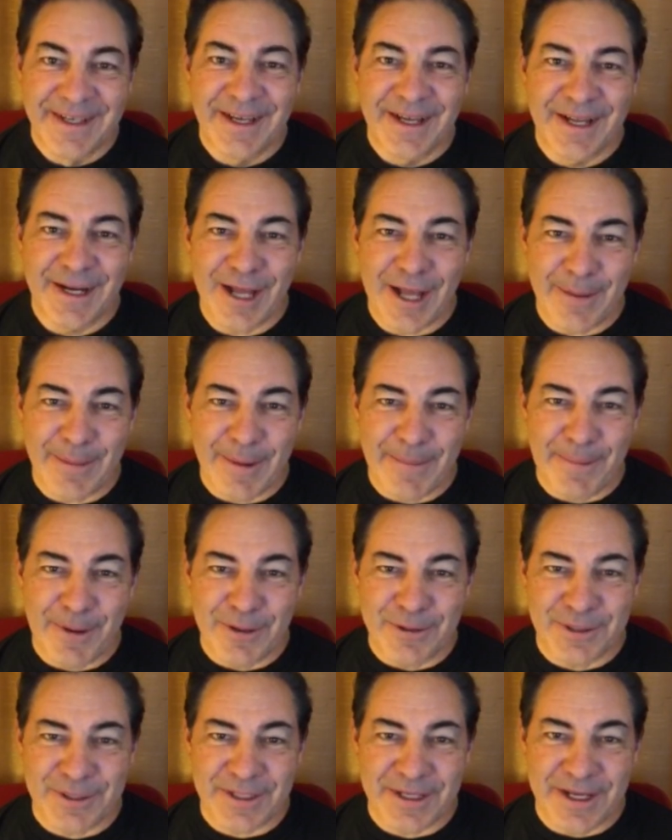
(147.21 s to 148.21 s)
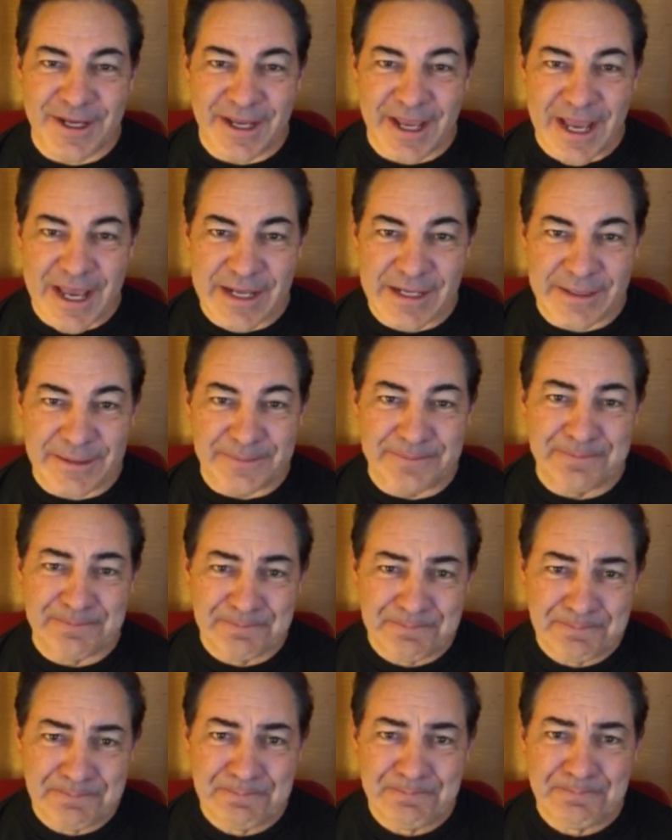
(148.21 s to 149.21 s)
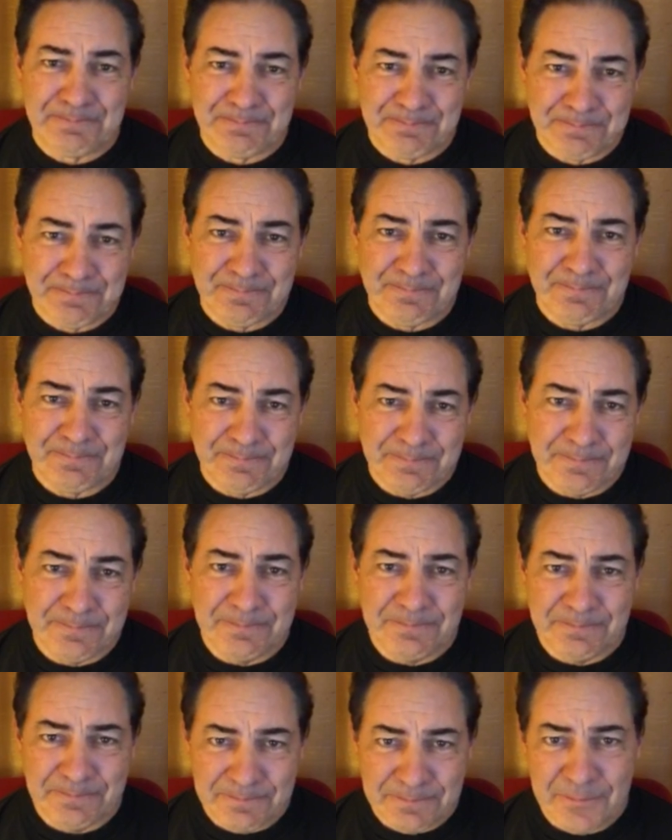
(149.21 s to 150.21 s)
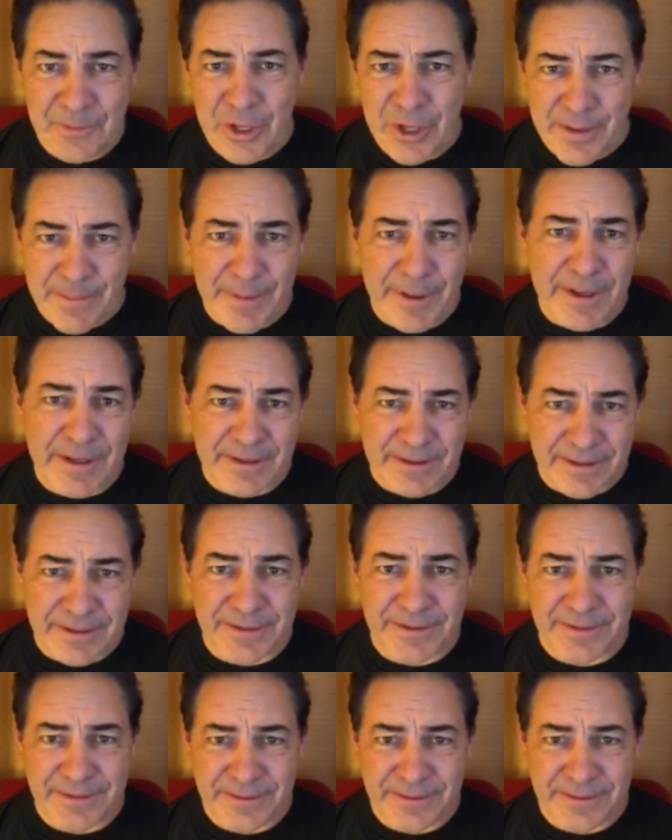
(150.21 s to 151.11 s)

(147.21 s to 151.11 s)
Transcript: And I'll be posting again in a bit.